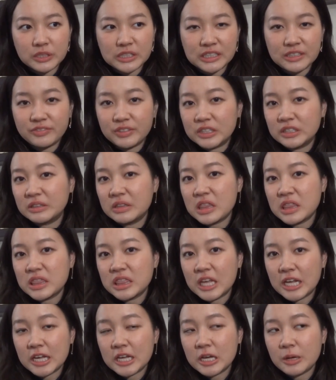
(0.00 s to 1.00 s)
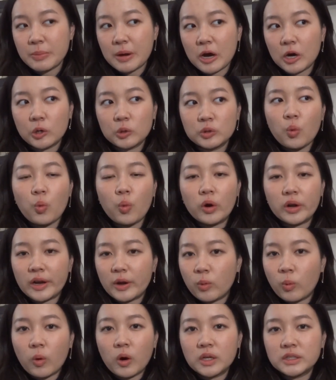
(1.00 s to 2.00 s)
even think about what I
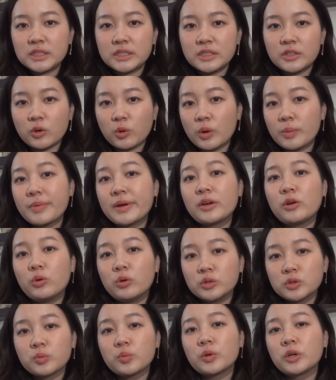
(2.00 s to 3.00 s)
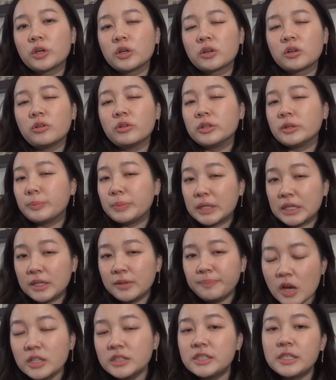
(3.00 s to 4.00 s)
wanted or what my goals were going to be
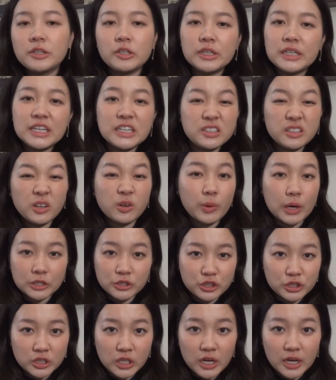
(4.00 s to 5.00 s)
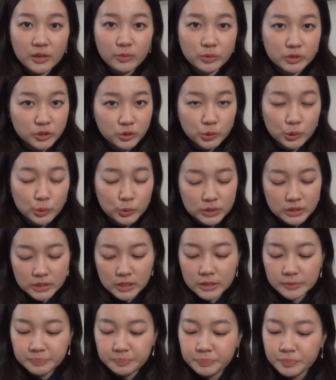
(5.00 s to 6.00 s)
until it hit around July when school was
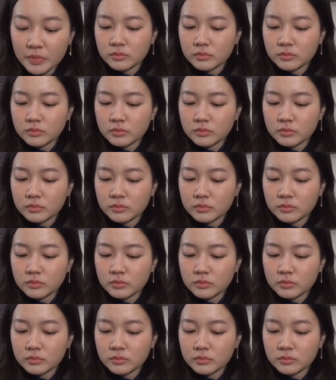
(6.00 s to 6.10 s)
done.